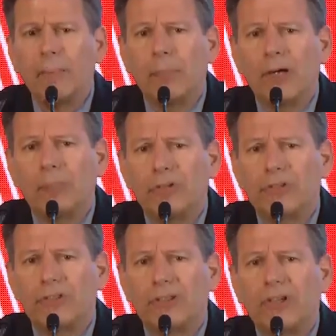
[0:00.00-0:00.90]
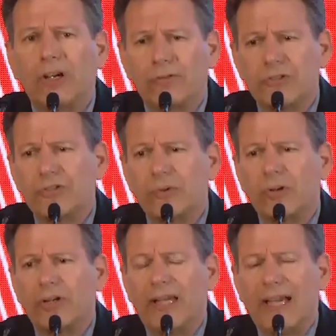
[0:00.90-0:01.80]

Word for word: published a cover story